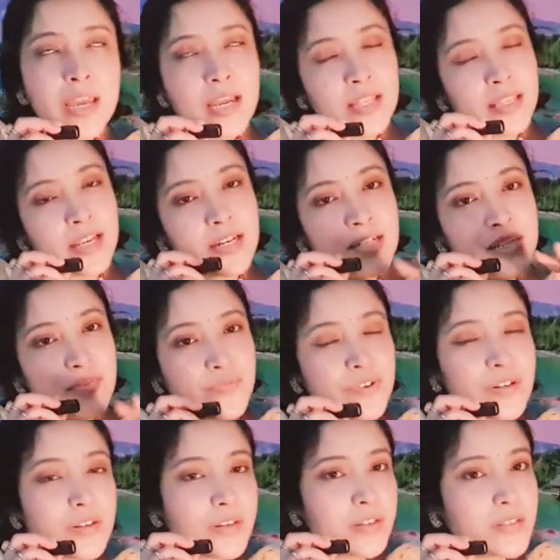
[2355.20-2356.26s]
then
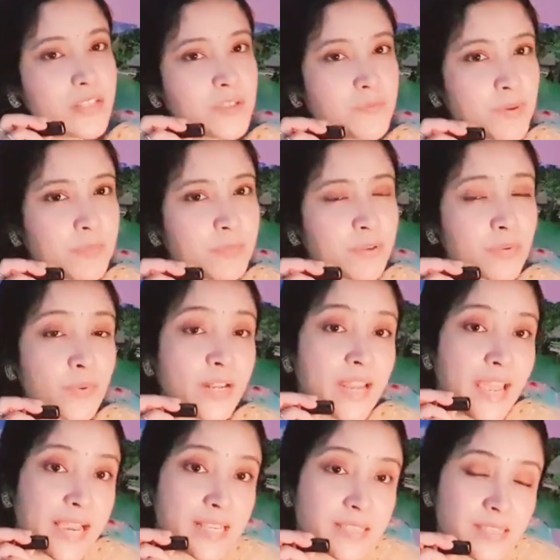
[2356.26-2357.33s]
definitely these people will
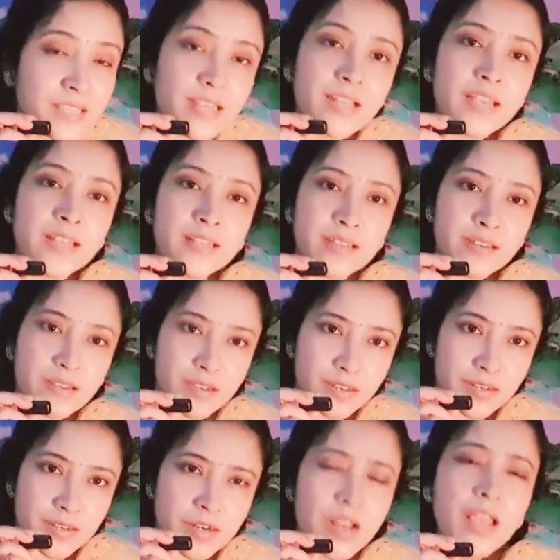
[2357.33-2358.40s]
excel in their
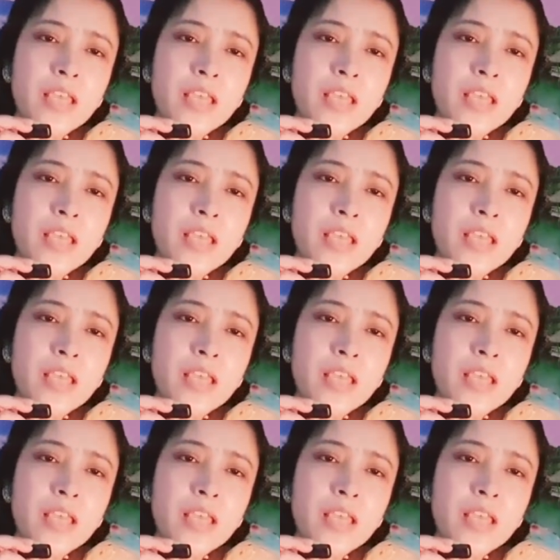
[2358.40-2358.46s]
career.